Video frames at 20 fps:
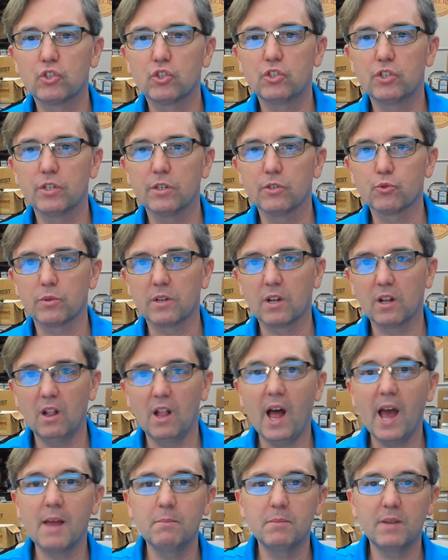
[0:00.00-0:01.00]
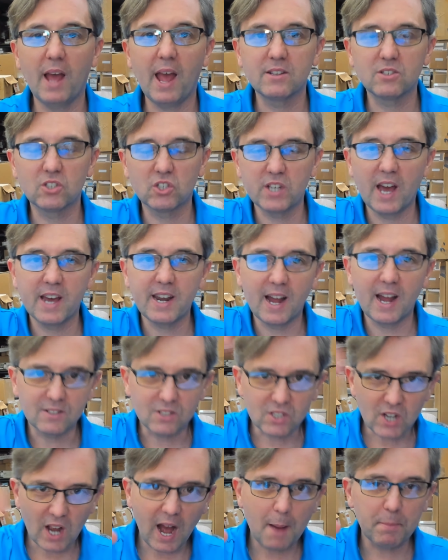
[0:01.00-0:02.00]
children climbed and sat on
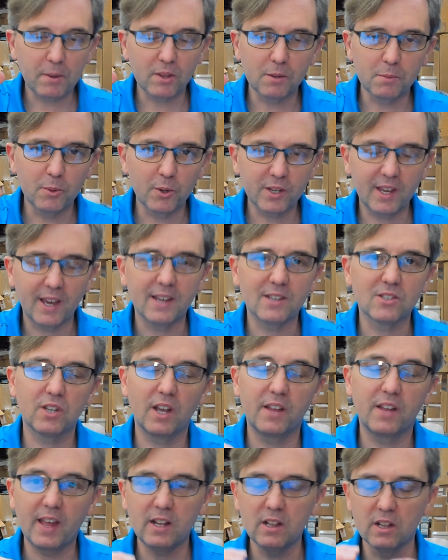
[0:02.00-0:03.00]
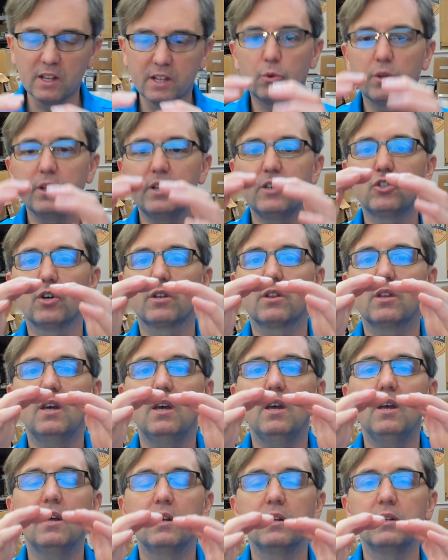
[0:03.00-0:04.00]
top of the bookcase, and they literally took the
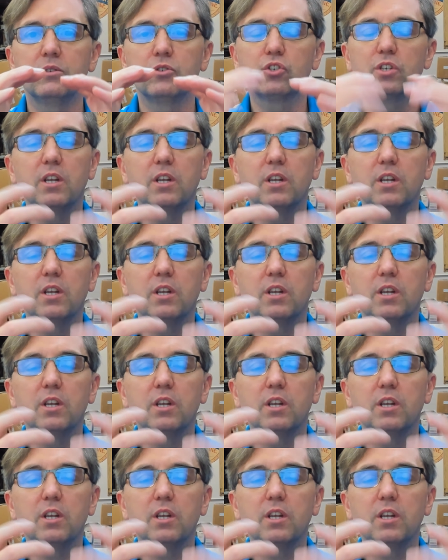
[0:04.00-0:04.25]
hinge.